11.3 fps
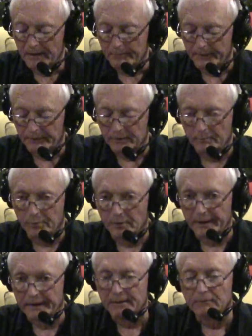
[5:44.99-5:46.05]
Mineral
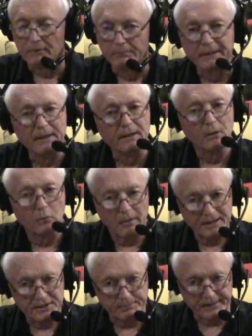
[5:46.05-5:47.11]
Point will be the
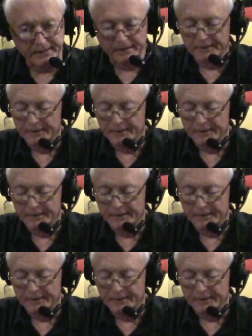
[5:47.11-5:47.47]
Westby